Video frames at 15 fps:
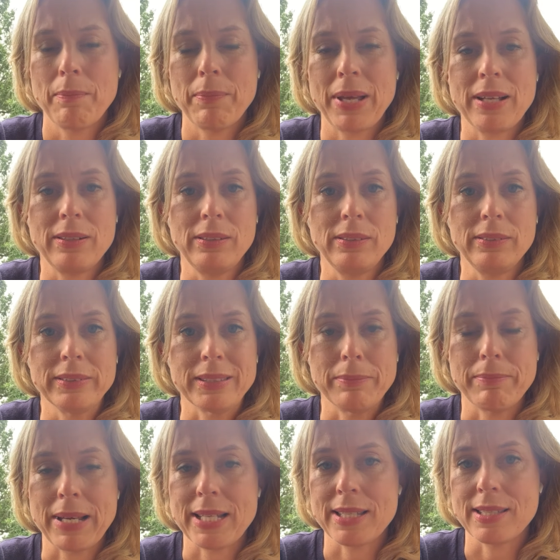pills
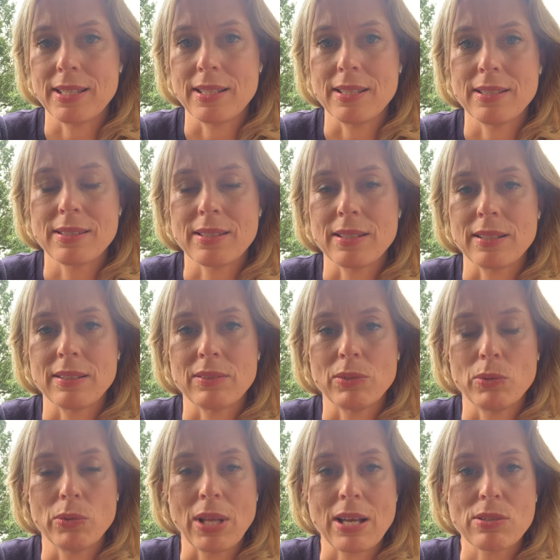and medicines and
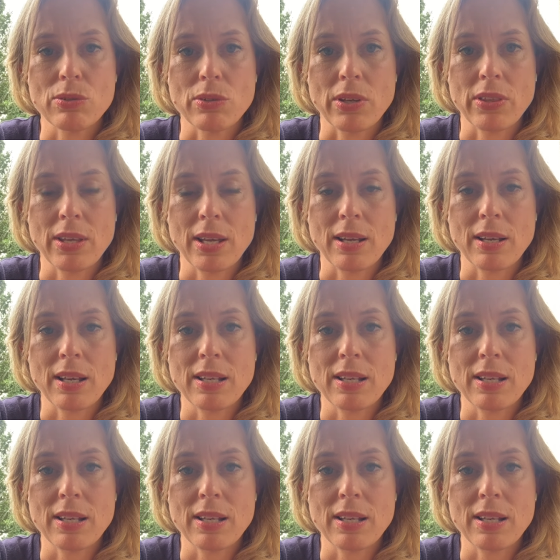all that sort of thing.